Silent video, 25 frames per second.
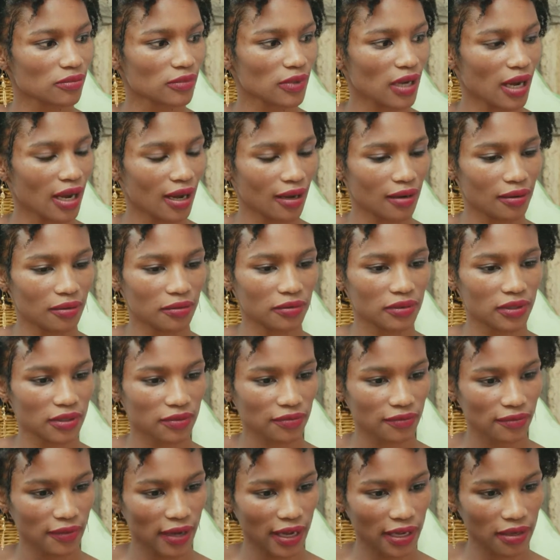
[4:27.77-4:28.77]

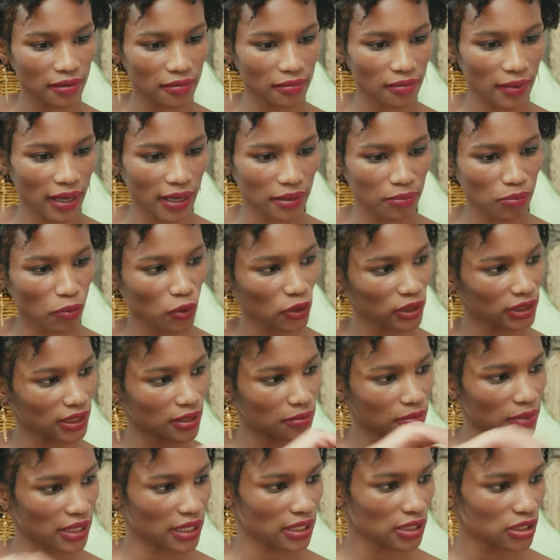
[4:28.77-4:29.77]
I bought a
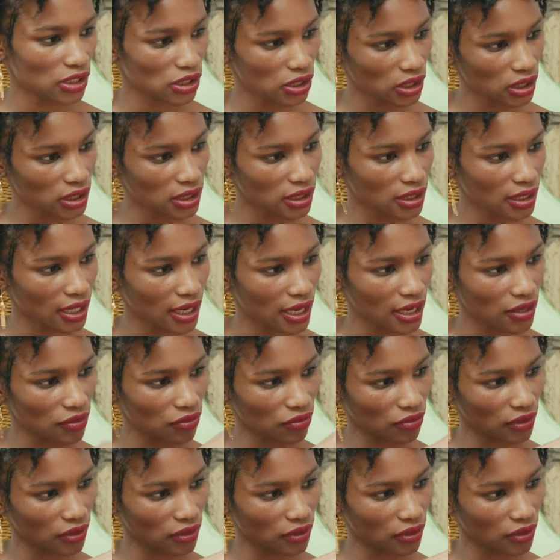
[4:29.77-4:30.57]
bed sheet, a